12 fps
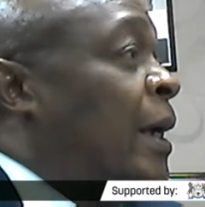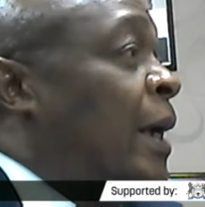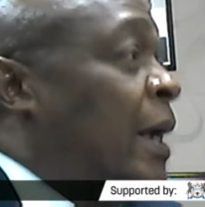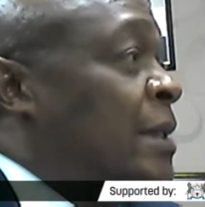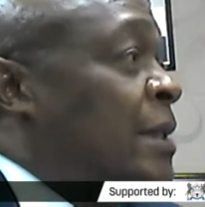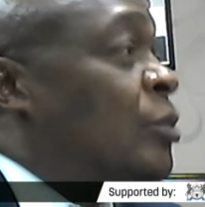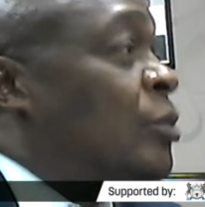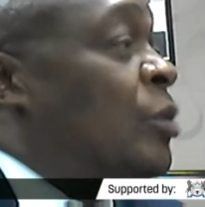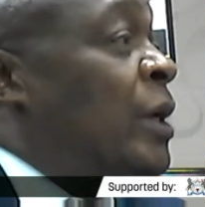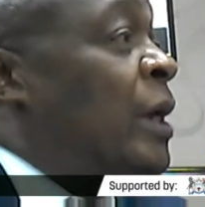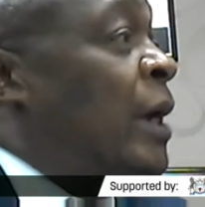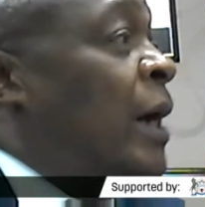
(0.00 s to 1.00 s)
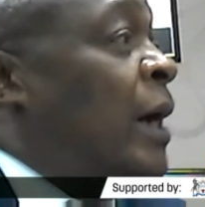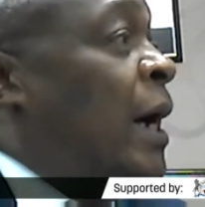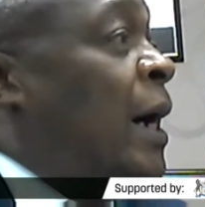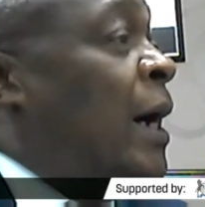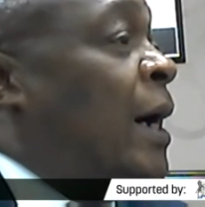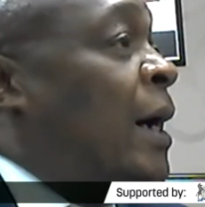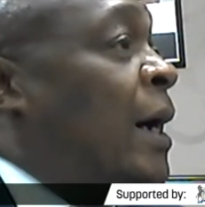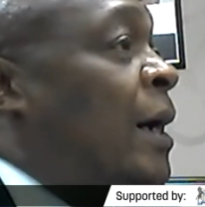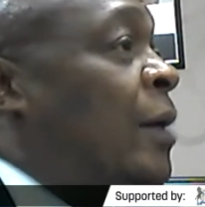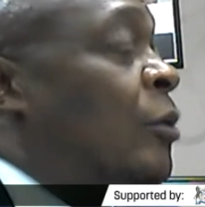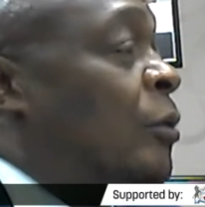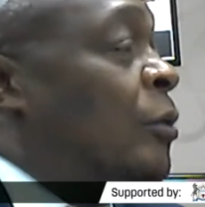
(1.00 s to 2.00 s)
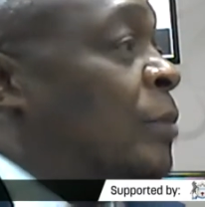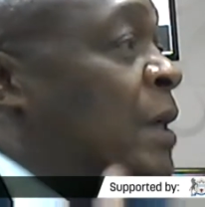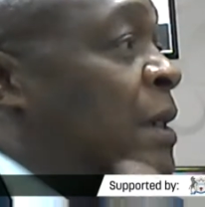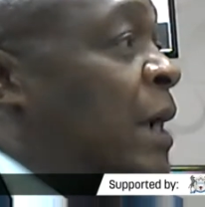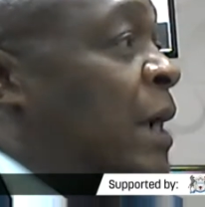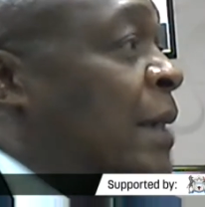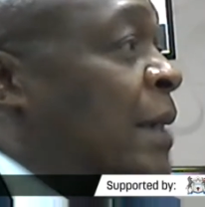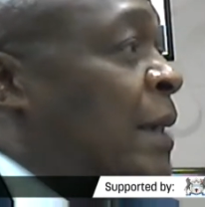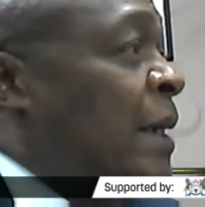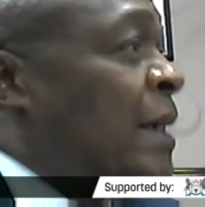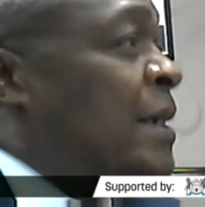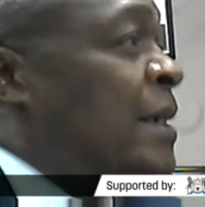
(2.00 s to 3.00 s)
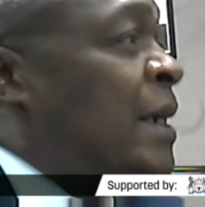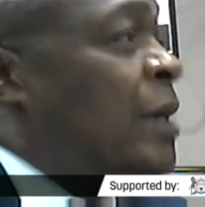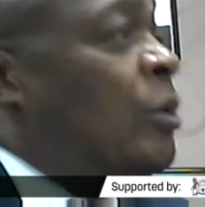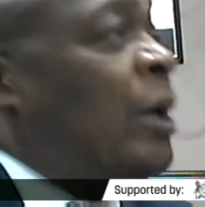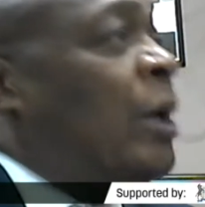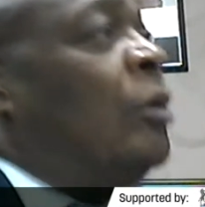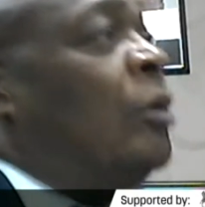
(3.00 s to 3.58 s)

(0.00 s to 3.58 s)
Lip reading: hence we've been undertaking quite a